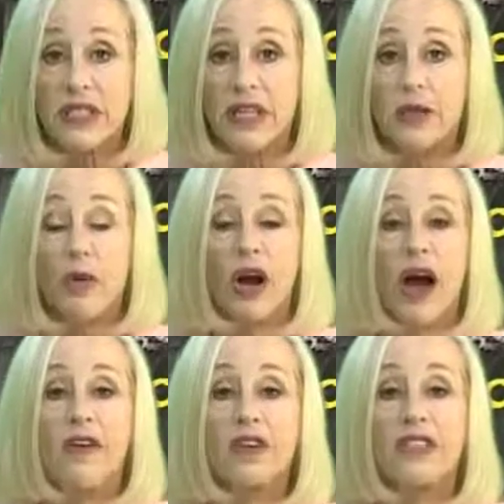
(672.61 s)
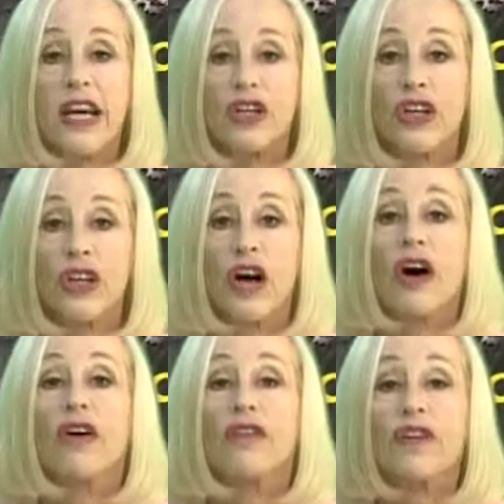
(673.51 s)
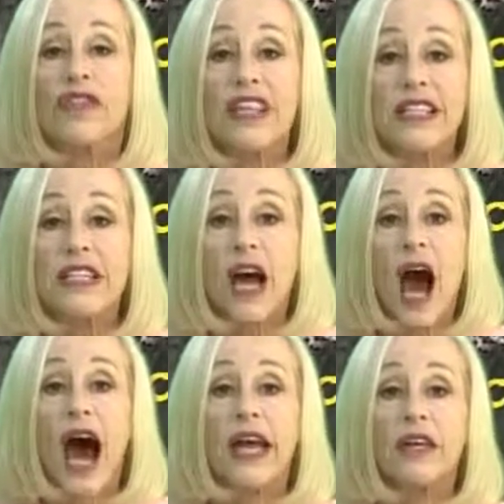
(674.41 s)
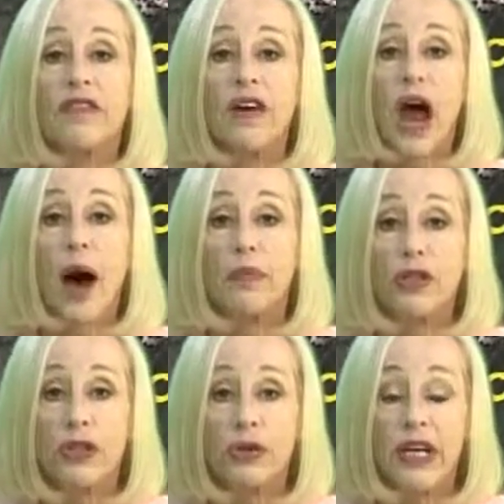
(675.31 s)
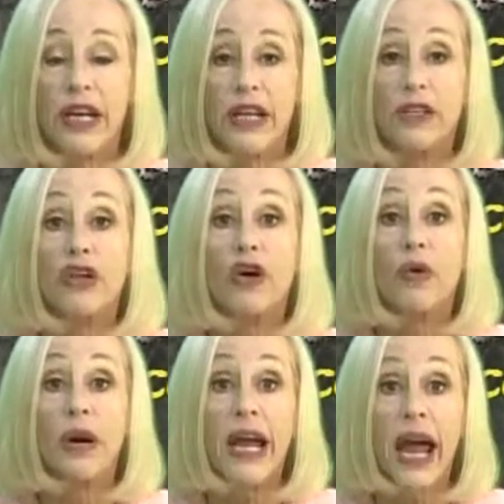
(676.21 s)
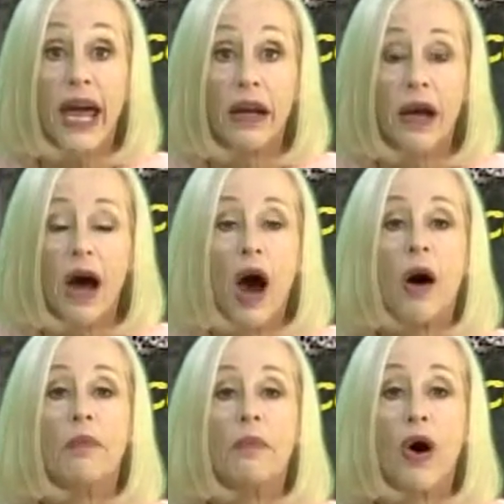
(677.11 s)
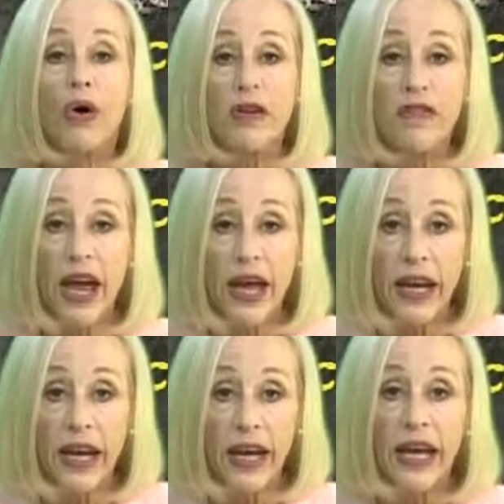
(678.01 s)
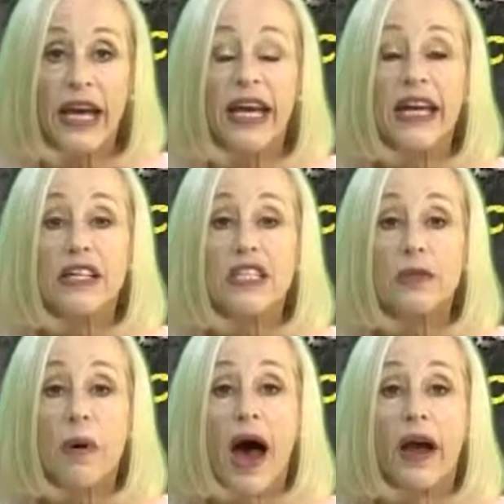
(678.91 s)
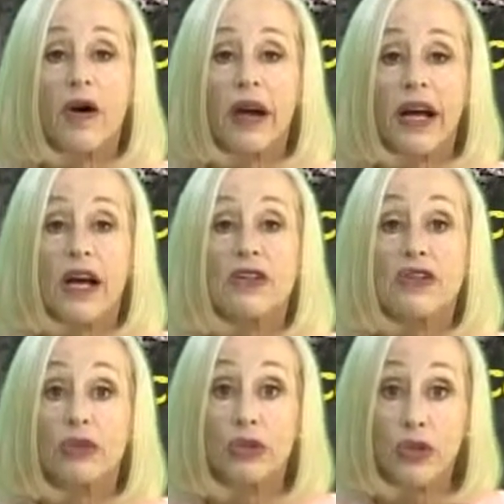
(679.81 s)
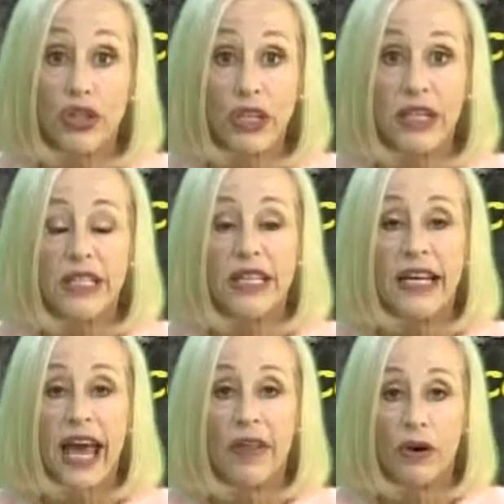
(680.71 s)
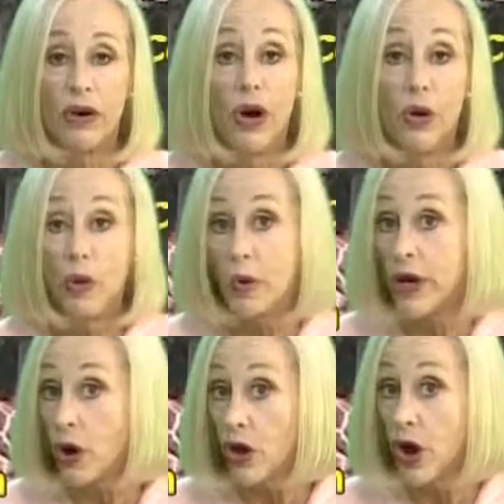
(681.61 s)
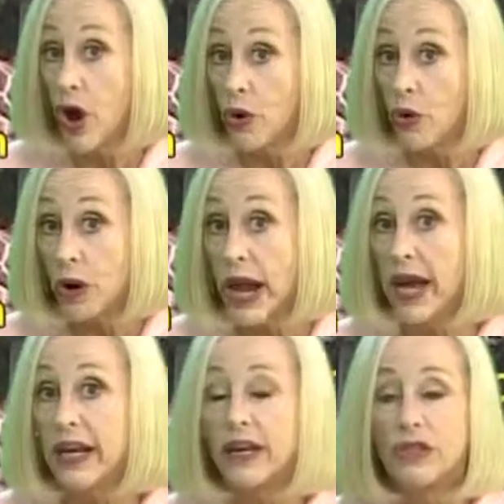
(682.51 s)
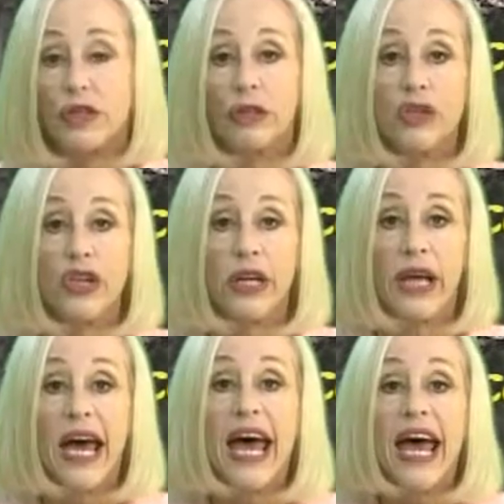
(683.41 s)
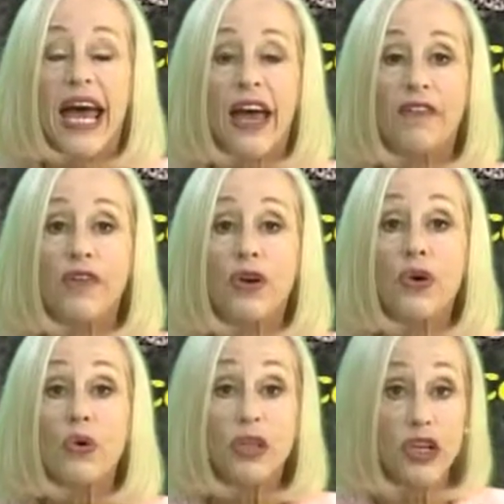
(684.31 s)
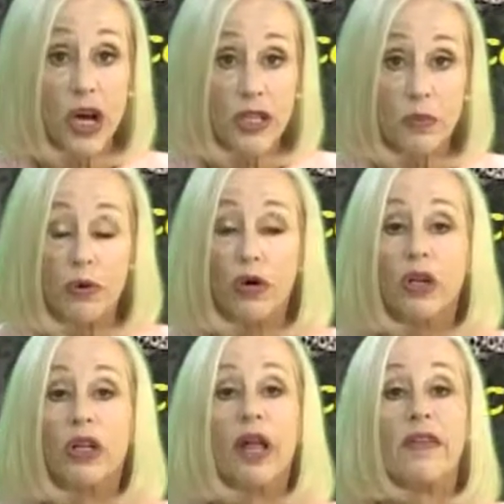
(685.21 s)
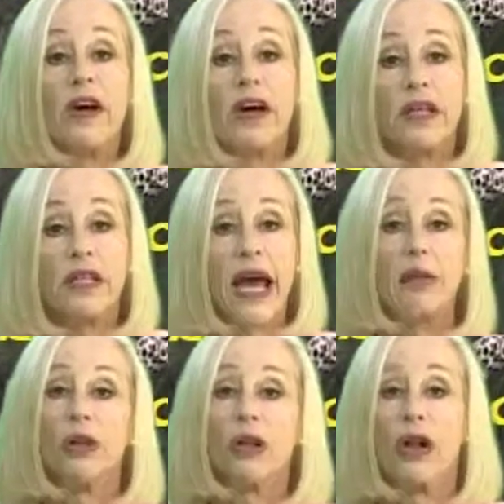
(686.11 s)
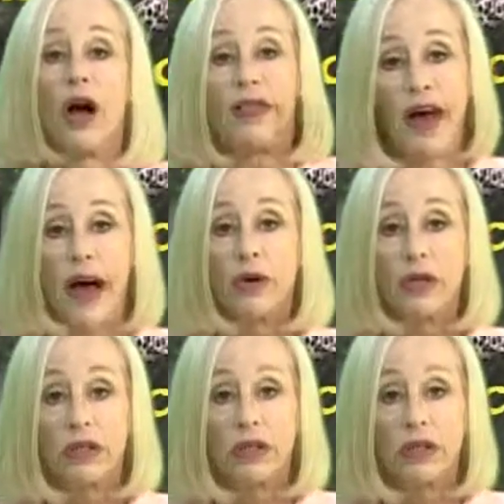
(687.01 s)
6-part conversation for this kind of an opportunity to create a motivating, inspiring solution together, what we call co-creating a solution. If you just pull the tablecloth out